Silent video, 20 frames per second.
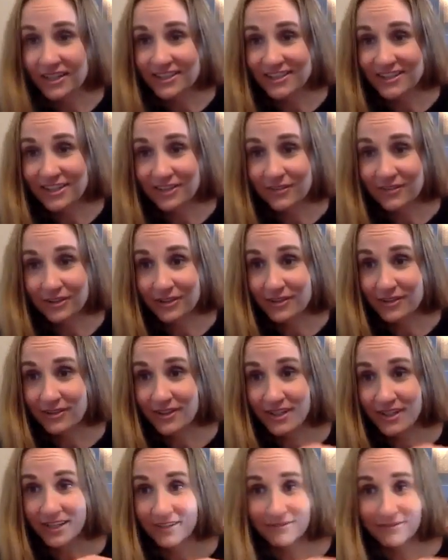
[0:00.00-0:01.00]
It's not very
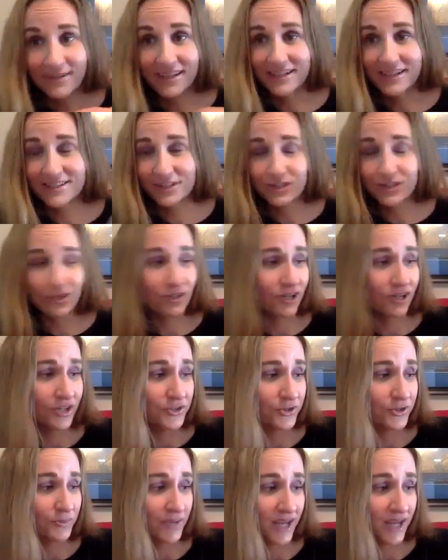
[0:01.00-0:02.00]
thick, right? It's under
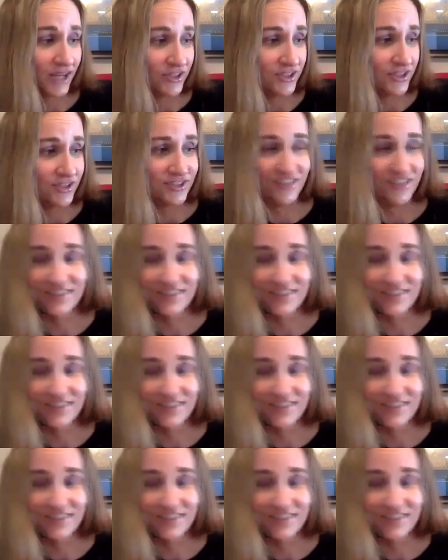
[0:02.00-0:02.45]
100 pages.